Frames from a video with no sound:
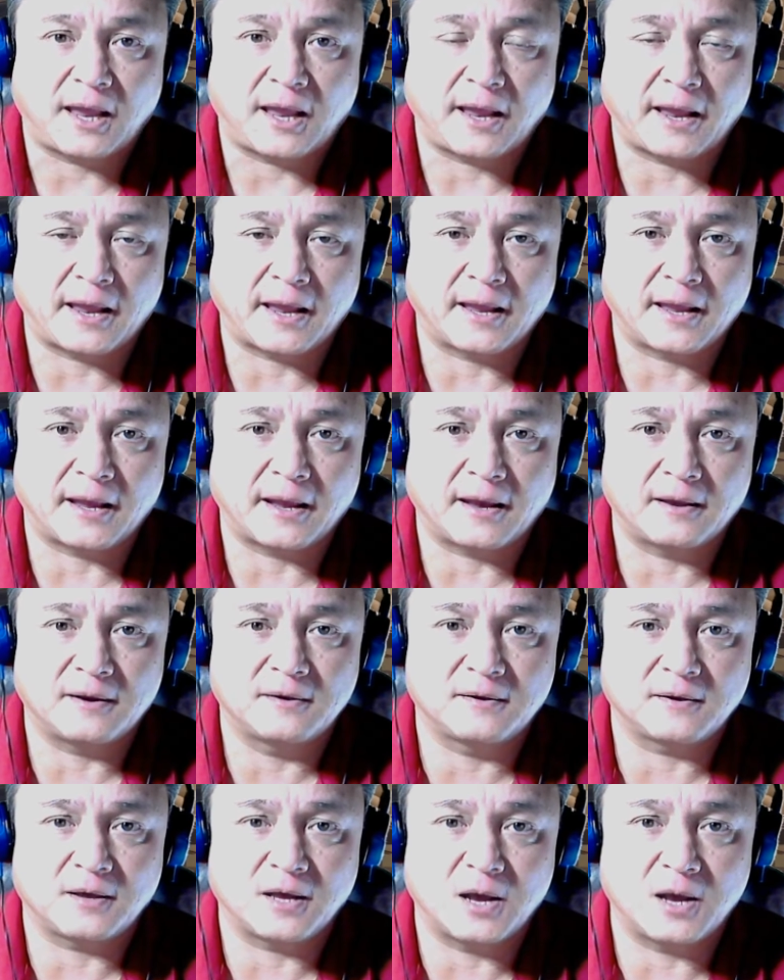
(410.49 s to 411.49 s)

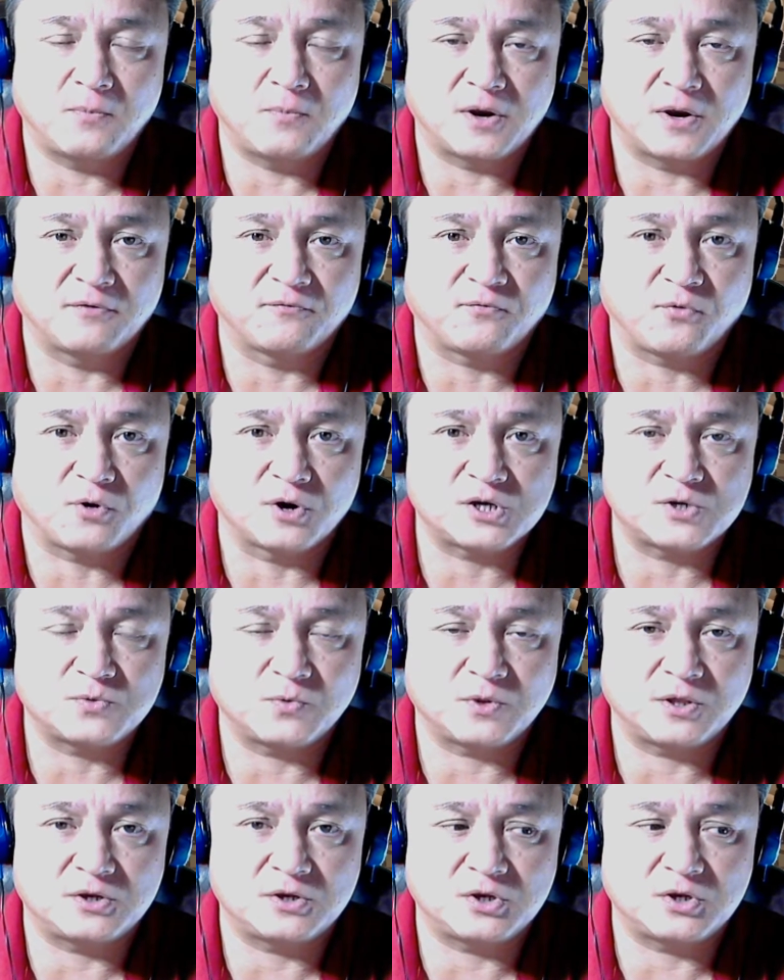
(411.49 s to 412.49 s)
and but unfortunately,
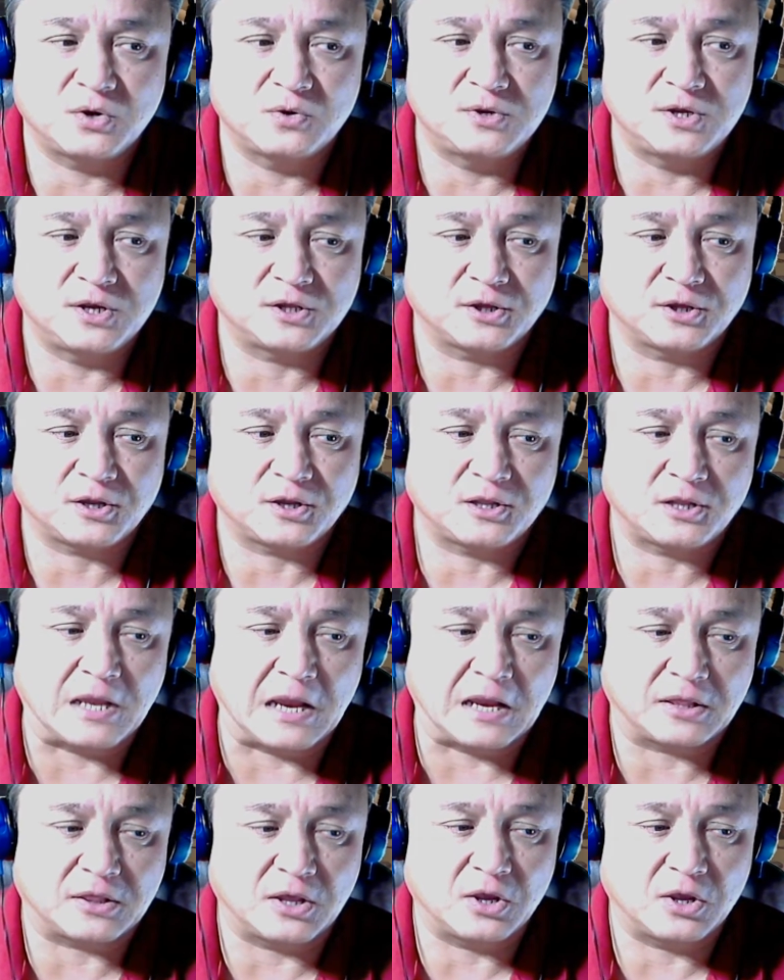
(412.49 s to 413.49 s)
what they do, you click a
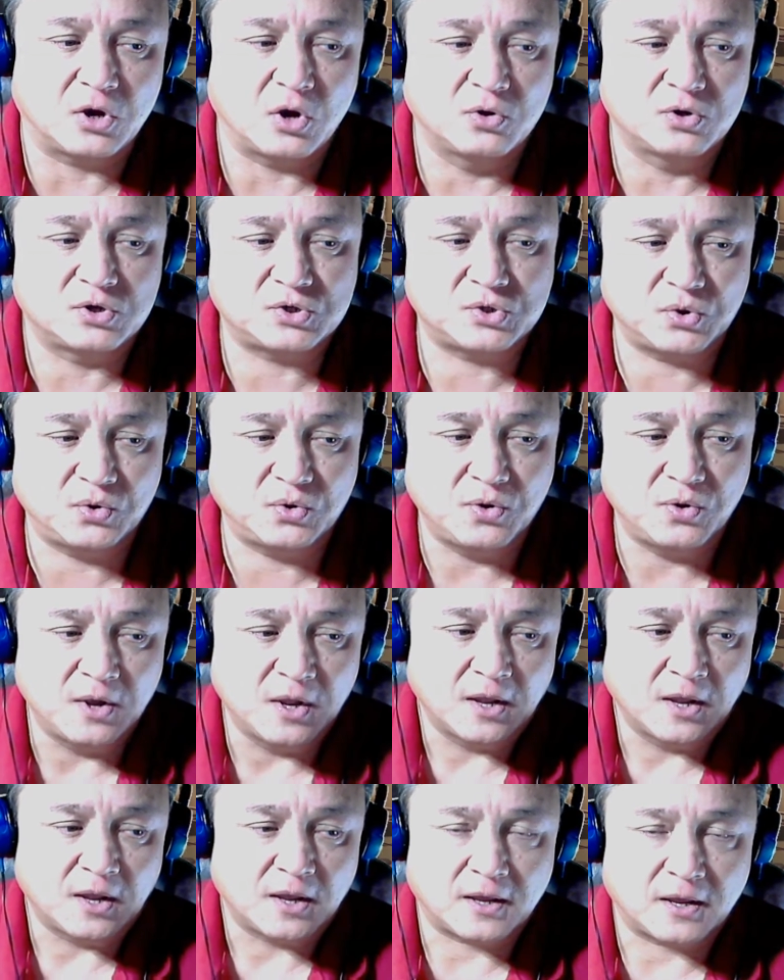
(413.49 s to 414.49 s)
link, they go to
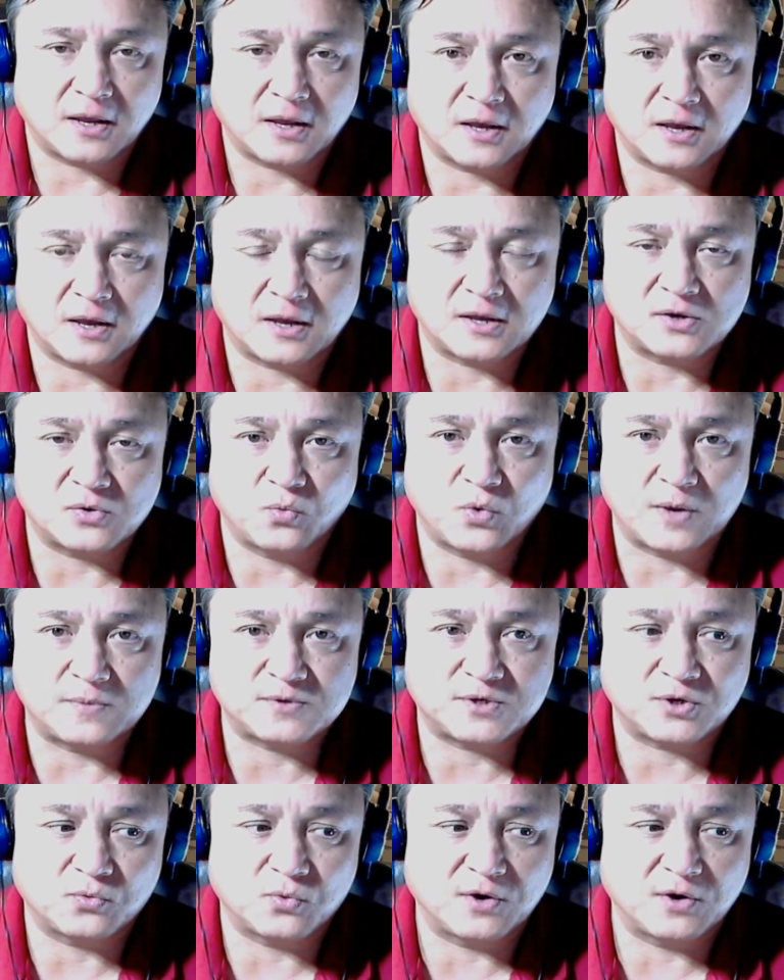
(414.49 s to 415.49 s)
a
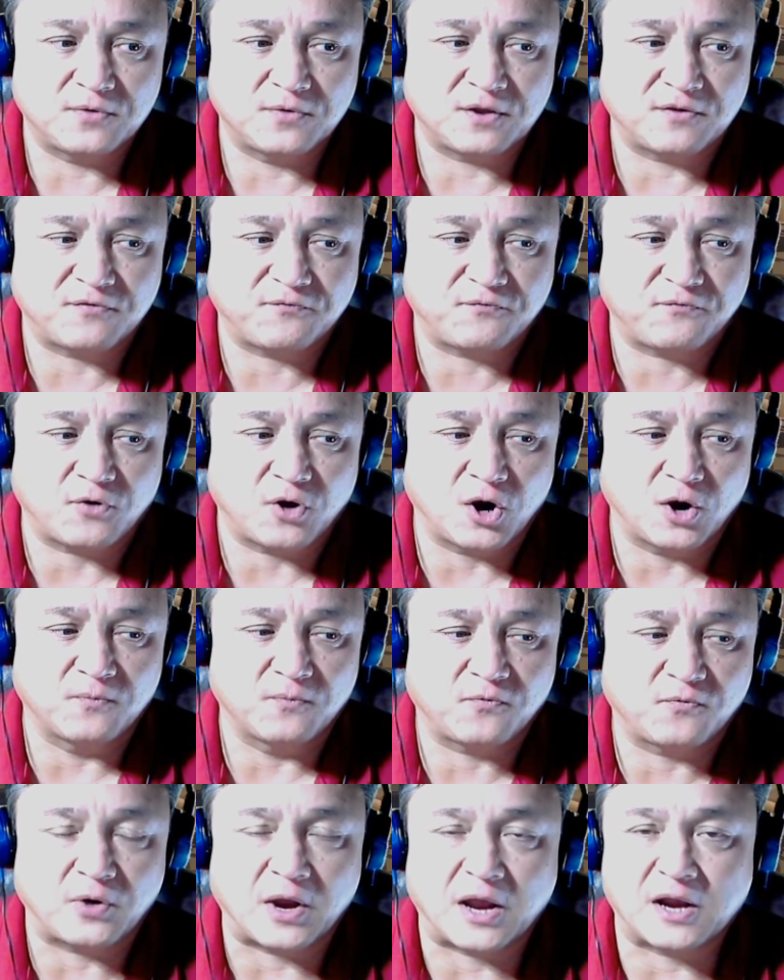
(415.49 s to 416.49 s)
website, wherever, that farm
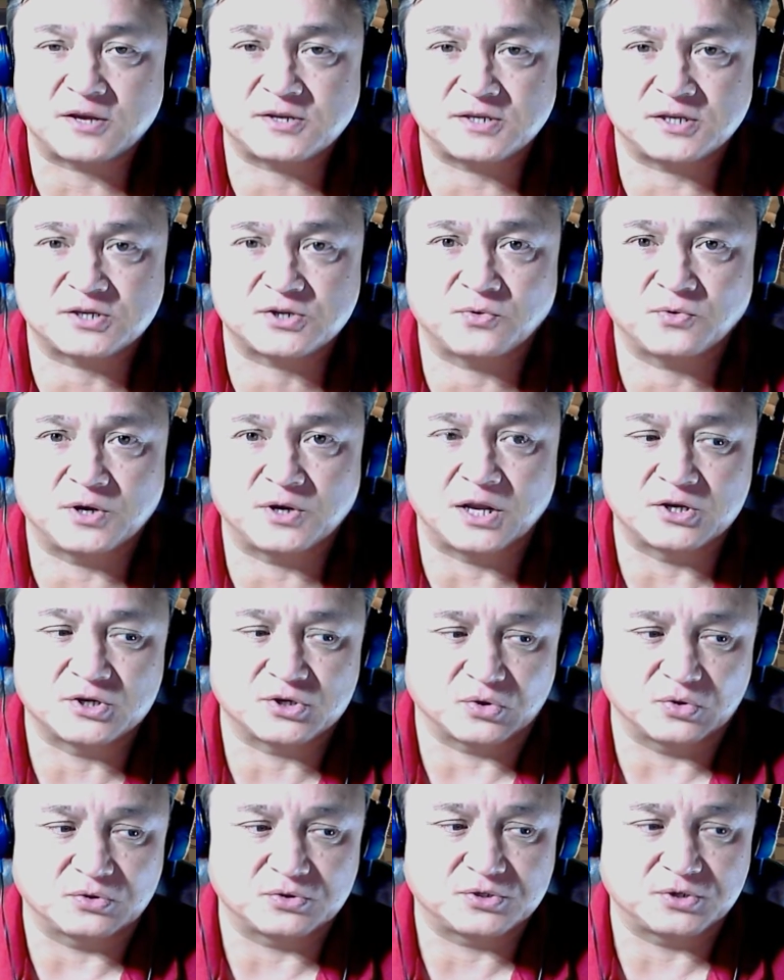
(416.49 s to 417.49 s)
for access
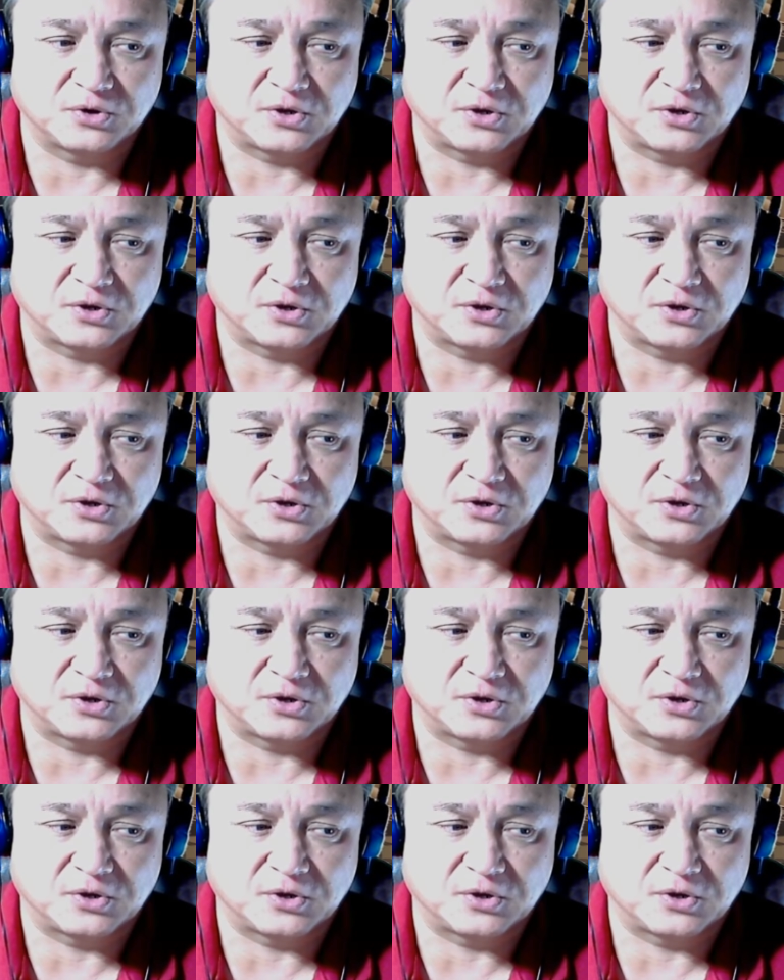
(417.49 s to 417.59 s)
credentials.